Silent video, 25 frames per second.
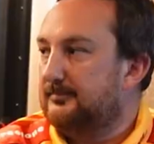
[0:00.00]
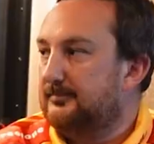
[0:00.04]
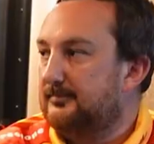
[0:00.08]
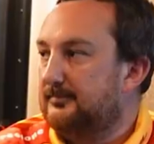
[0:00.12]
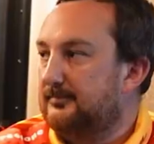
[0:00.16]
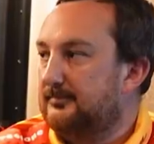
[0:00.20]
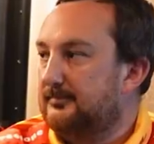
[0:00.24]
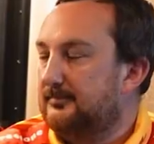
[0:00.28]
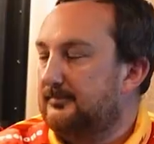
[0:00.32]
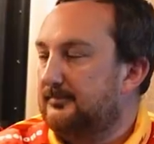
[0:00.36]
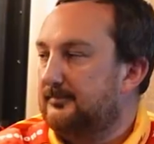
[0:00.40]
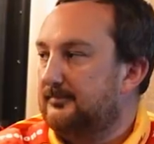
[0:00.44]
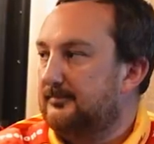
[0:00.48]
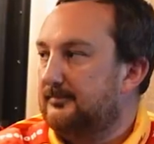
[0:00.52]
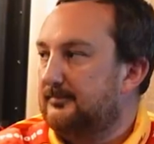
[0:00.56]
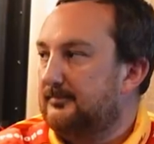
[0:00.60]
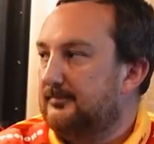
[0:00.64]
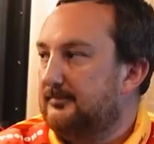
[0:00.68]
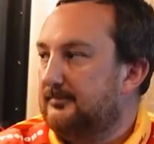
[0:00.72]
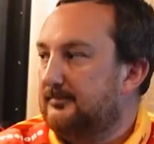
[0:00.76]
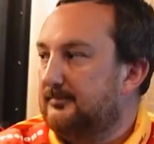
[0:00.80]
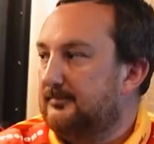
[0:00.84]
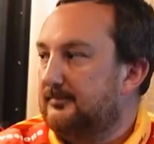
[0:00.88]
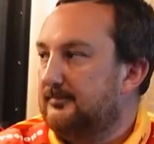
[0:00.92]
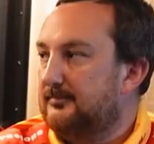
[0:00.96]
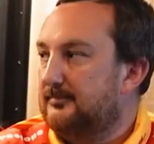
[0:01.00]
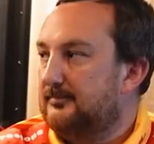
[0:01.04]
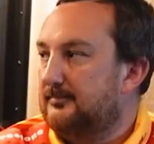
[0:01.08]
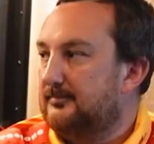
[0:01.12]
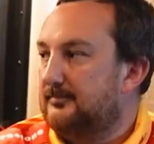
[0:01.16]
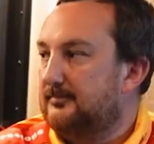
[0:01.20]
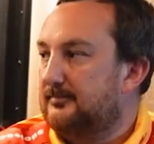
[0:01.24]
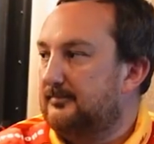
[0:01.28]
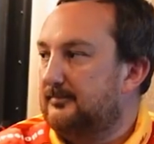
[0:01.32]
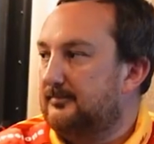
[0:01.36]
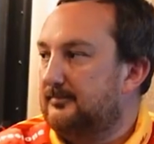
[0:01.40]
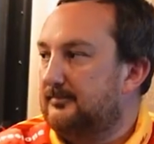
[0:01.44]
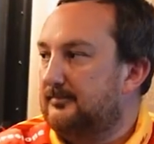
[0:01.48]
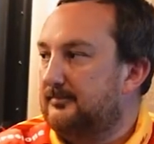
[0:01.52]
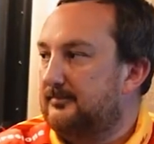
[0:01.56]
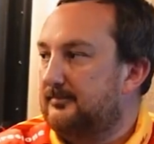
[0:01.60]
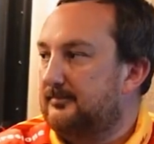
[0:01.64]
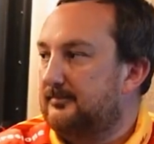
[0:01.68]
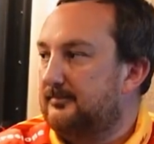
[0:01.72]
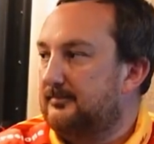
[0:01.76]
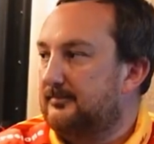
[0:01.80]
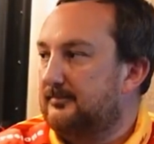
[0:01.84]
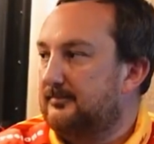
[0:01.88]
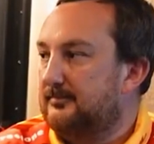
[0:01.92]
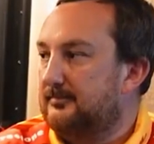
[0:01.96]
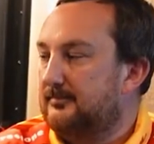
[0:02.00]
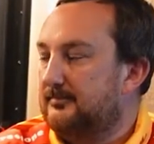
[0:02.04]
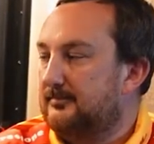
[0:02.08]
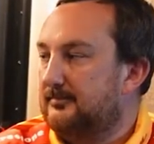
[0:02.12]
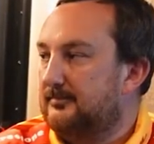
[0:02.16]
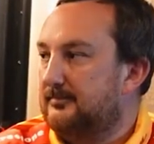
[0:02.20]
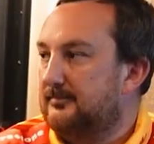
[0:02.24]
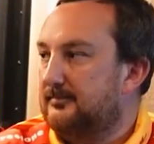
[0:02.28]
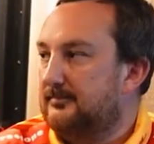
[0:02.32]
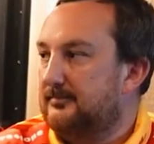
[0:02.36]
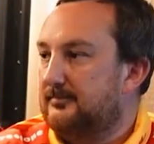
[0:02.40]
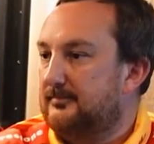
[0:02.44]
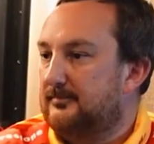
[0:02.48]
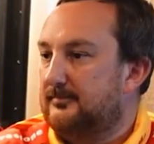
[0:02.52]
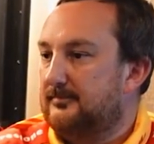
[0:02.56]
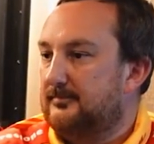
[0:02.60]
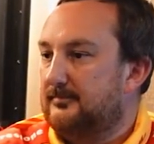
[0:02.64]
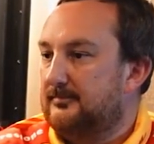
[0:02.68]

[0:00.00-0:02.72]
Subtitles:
This person isn't speaking.